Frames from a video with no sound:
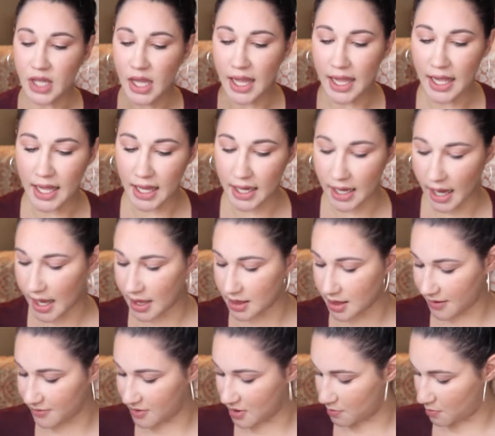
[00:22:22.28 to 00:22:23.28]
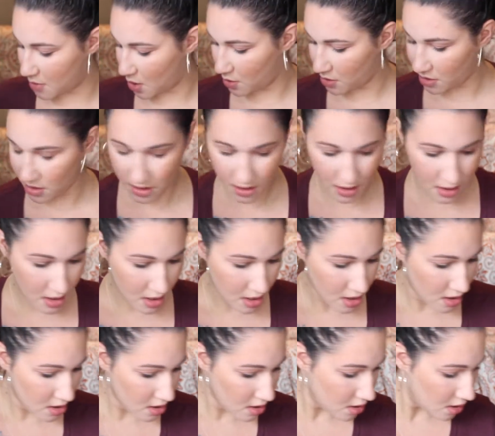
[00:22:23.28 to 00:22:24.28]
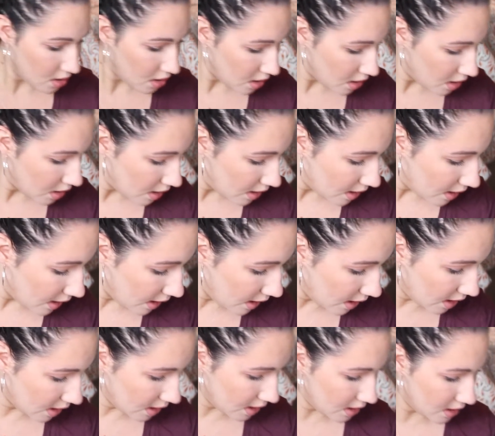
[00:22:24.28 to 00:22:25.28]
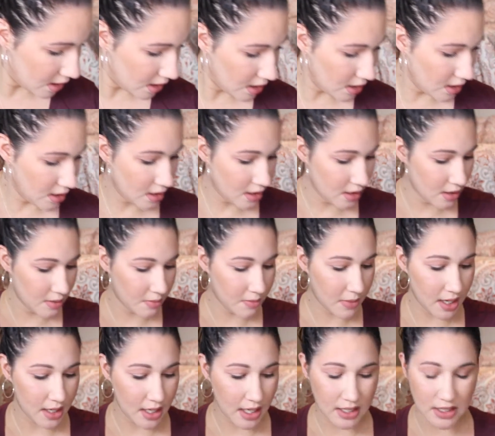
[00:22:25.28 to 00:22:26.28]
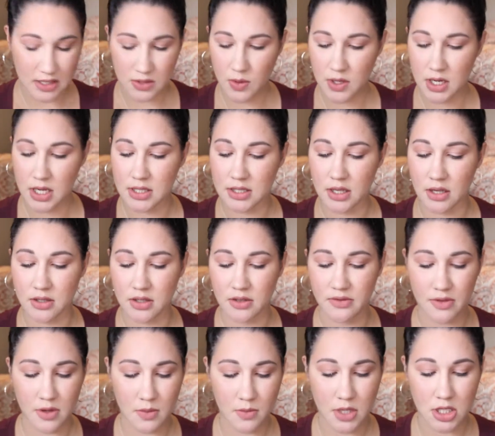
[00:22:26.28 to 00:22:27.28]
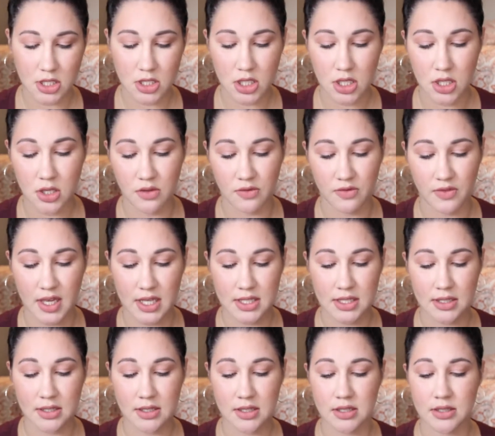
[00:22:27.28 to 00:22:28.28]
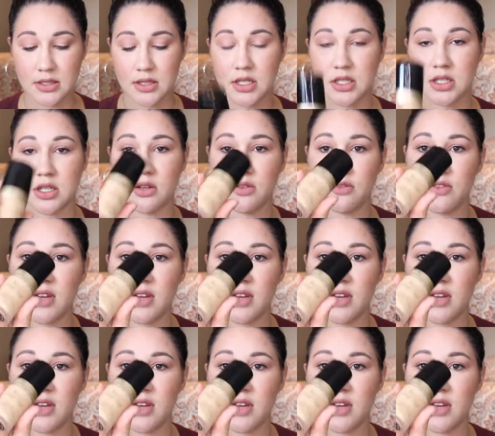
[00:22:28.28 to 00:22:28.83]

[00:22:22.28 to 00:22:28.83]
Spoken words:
and I love them both. And my next one is also from Too Faced. This is the Too